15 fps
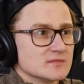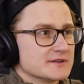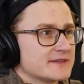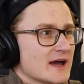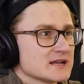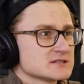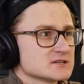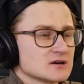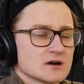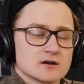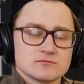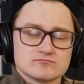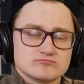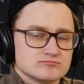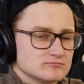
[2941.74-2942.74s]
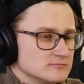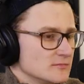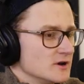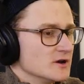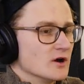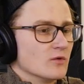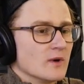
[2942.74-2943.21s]
but that song,
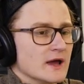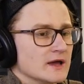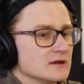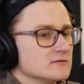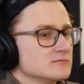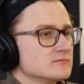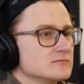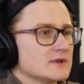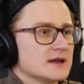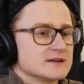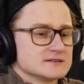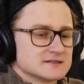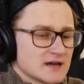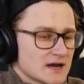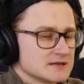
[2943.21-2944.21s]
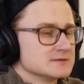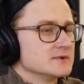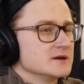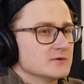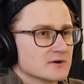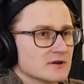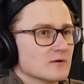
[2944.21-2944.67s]
no way. That has got to
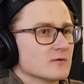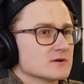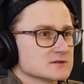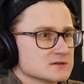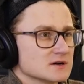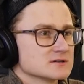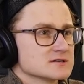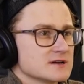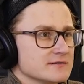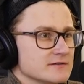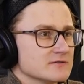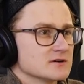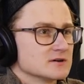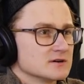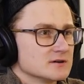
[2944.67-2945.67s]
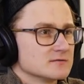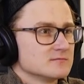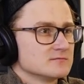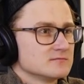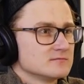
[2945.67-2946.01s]
be one of the worst songs I've ever heard.